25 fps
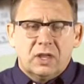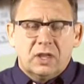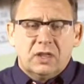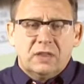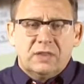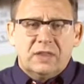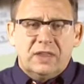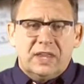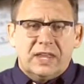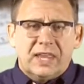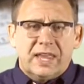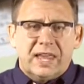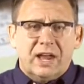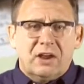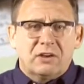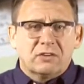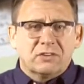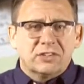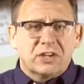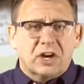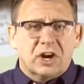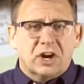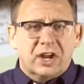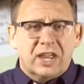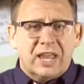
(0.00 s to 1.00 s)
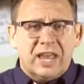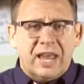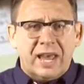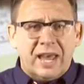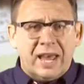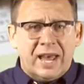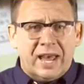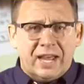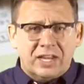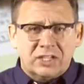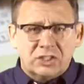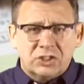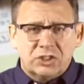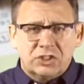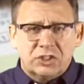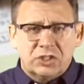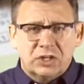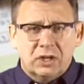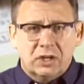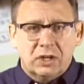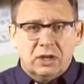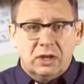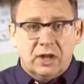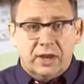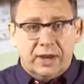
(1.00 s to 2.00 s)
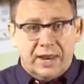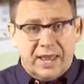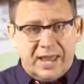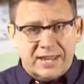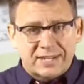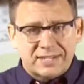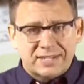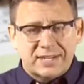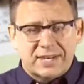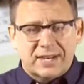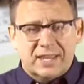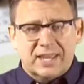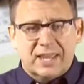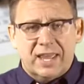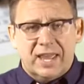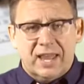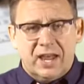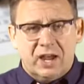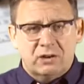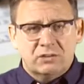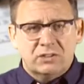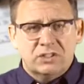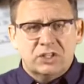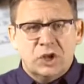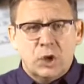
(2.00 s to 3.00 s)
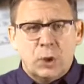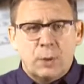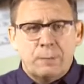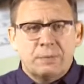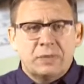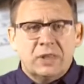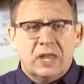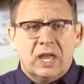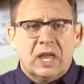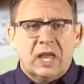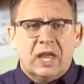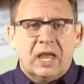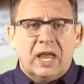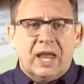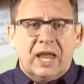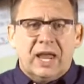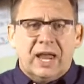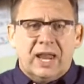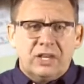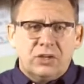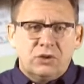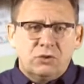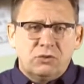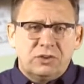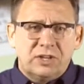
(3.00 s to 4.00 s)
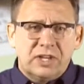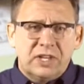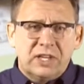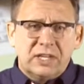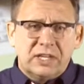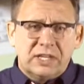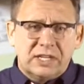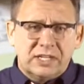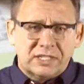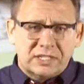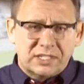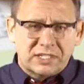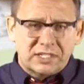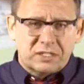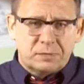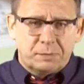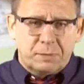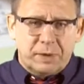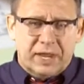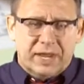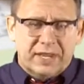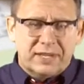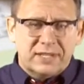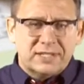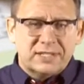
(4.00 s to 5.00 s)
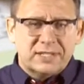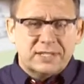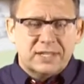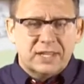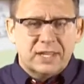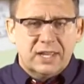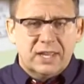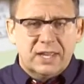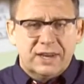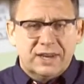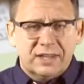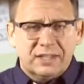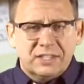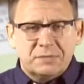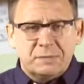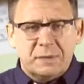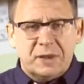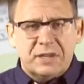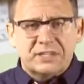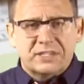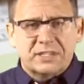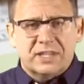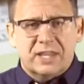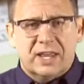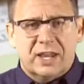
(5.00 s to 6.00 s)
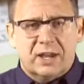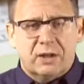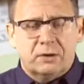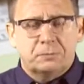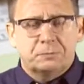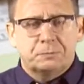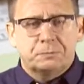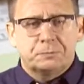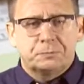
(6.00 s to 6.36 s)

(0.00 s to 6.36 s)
The accounts are cash, an asset account, and utilities expense, an expense account.